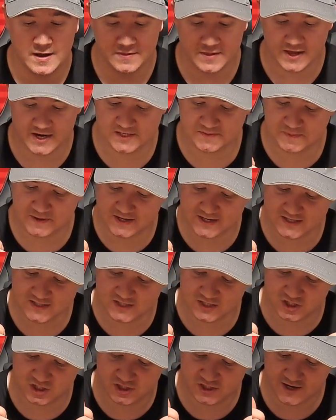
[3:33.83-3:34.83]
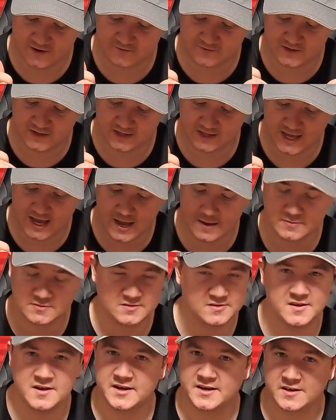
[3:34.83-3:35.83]
That is because the shift and caps
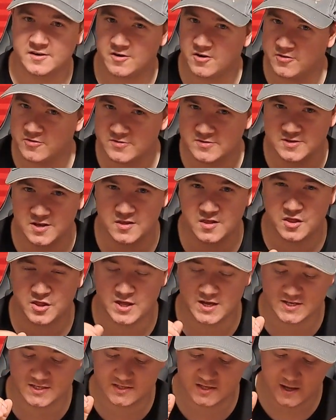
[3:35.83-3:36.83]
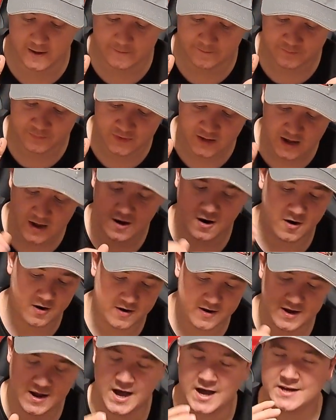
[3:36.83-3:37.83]
lock and all those other things are
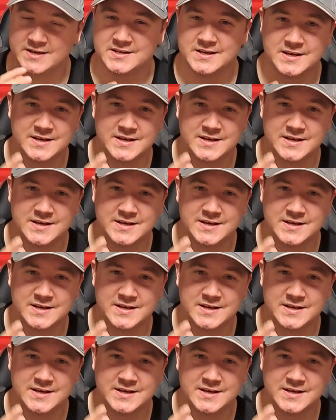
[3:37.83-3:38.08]
not